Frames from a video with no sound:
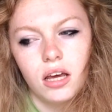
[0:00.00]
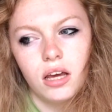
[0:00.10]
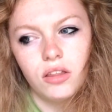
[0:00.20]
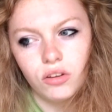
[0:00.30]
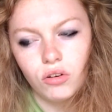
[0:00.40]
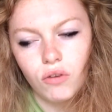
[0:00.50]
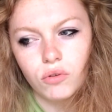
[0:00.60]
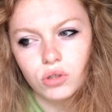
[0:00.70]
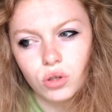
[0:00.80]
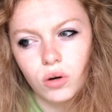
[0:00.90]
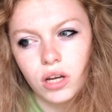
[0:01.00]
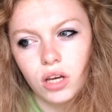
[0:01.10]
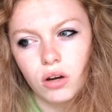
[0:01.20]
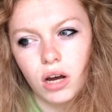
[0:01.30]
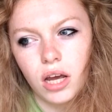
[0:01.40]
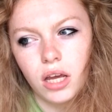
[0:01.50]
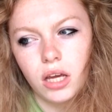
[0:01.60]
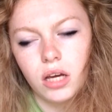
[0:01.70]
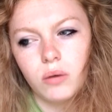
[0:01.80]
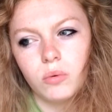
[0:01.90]
in the novel Dorian
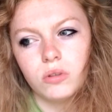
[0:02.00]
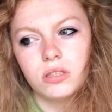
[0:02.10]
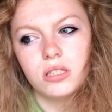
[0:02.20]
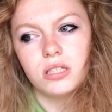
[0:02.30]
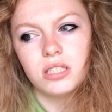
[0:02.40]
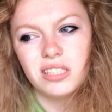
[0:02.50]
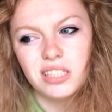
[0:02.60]
Gray was